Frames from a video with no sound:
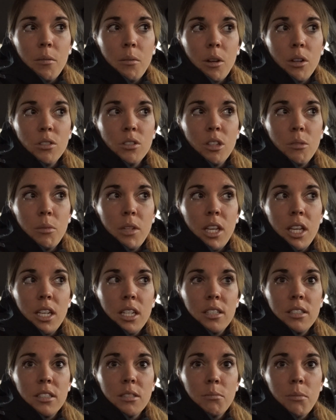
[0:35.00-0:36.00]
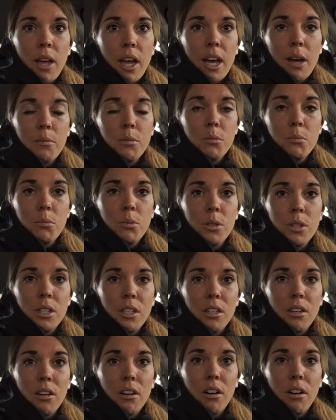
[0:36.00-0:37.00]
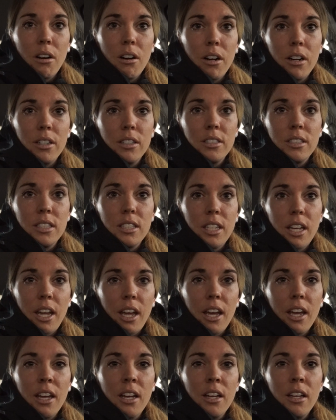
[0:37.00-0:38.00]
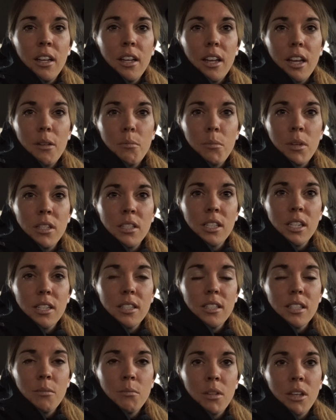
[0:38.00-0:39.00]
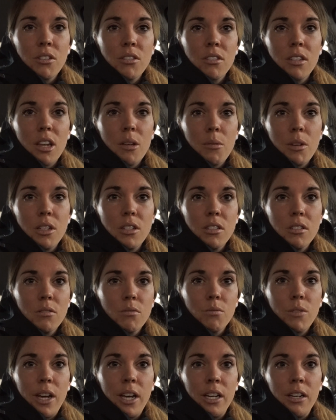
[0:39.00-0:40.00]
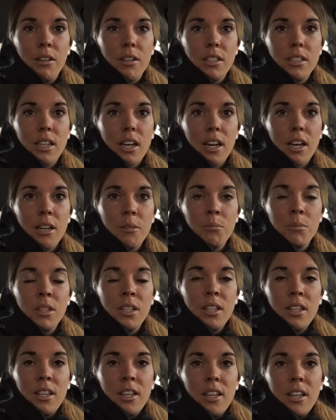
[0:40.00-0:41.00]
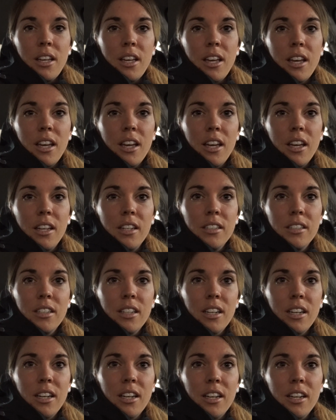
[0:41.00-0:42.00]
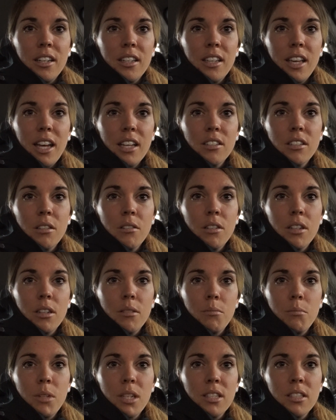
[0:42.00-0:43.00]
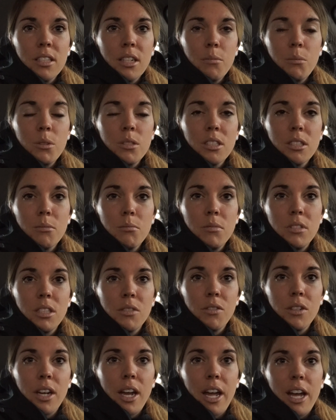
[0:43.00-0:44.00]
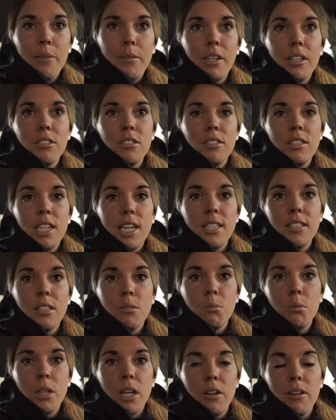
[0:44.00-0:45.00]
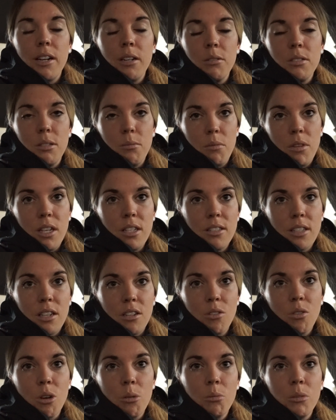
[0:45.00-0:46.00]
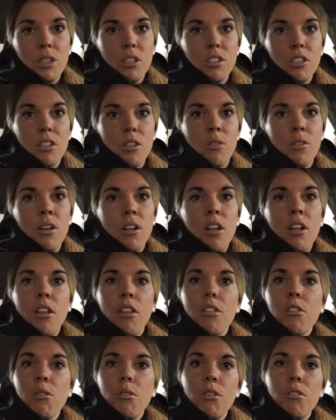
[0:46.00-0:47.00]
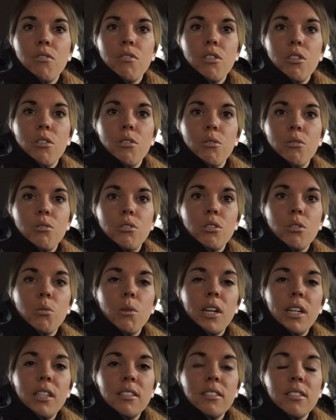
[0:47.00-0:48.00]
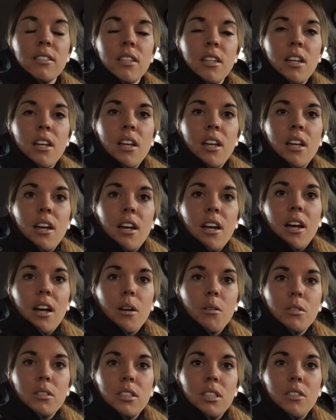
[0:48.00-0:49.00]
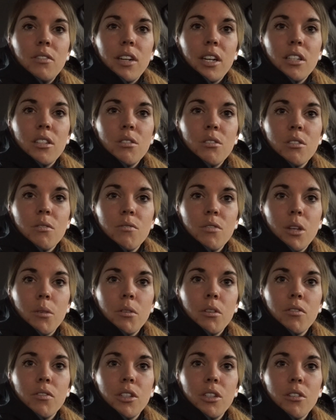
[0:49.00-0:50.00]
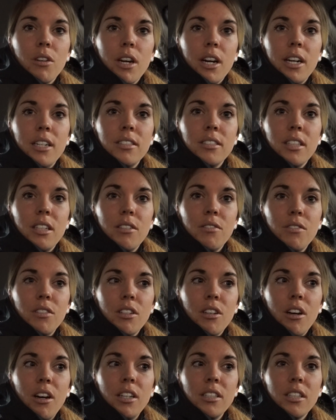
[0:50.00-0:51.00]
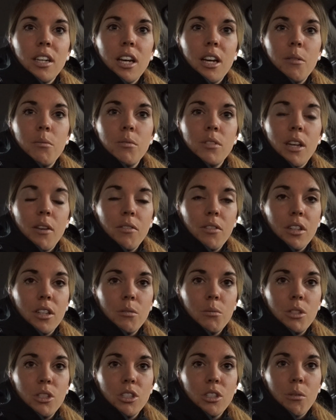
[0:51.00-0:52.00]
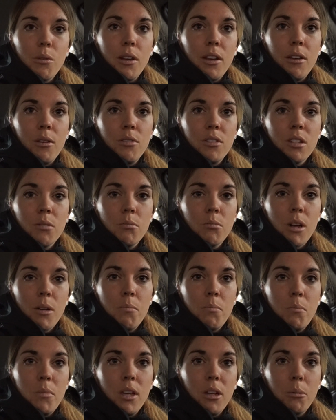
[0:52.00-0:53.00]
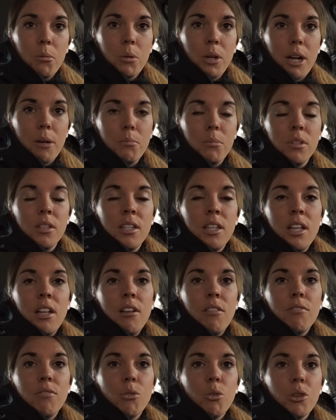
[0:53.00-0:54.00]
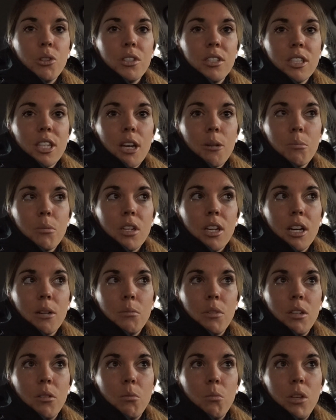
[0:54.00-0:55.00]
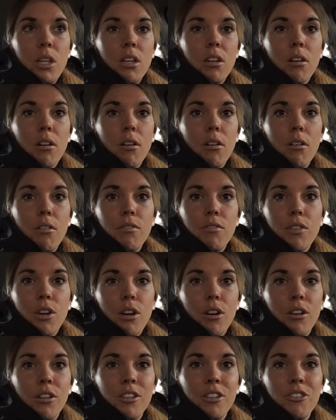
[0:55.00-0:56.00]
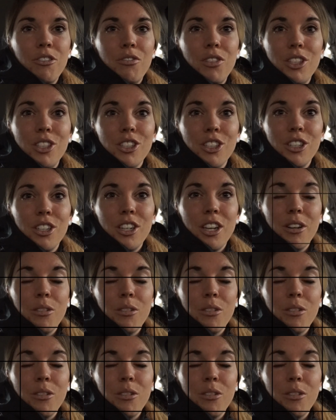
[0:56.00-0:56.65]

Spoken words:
Also going to be hitting some abs pretty hard today. I meant to get some yesterday, but I just ran out of time. And yeah, so I'm going to mix it up with some different ab exercises, play around with some things I normally do, throw in a few twists. We'll see if I can do some filming for you guys. If not, I'm definitely going to be showing you some of my meal prep for this upcoming week, all fall featured